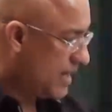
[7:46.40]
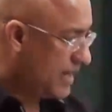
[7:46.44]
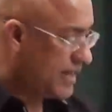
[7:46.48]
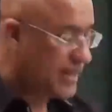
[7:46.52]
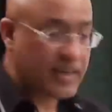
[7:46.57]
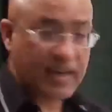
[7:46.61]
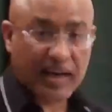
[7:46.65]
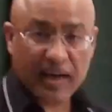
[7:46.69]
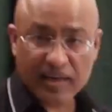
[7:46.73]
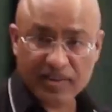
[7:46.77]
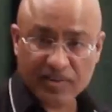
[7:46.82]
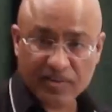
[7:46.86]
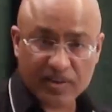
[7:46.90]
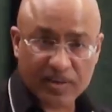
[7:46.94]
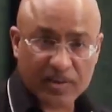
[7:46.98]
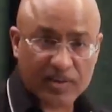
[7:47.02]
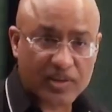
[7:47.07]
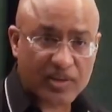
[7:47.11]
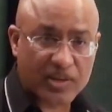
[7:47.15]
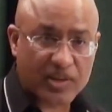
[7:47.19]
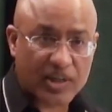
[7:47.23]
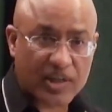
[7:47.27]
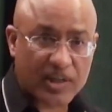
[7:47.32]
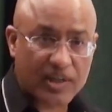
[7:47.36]
enhancer
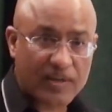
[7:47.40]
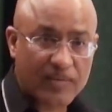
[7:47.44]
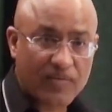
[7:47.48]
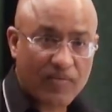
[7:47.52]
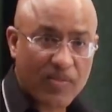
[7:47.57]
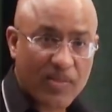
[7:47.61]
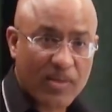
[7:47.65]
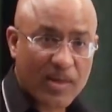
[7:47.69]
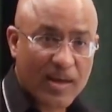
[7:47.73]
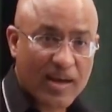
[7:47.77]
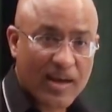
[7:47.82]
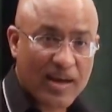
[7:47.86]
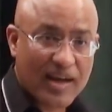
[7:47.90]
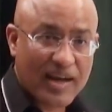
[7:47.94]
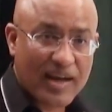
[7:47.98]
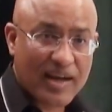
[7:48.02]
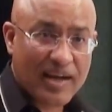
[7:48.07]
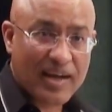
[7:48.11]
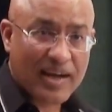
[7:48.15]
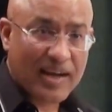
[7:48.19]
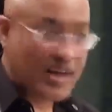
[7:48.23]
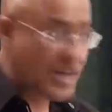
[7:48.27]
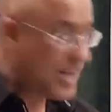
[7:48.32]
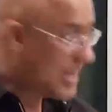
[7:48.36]
region
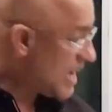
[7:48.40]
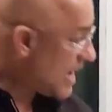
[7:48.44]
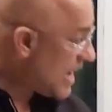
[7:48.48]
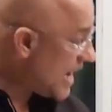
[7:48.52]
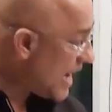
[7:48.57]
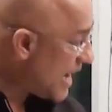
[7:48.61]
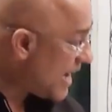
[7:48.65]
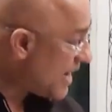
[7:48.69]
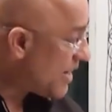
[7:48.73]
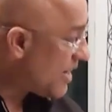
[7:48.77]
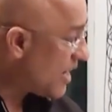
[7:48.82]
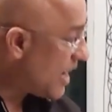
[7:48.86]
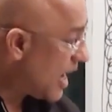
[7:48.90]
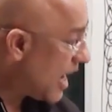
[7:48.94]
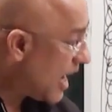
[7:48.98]
and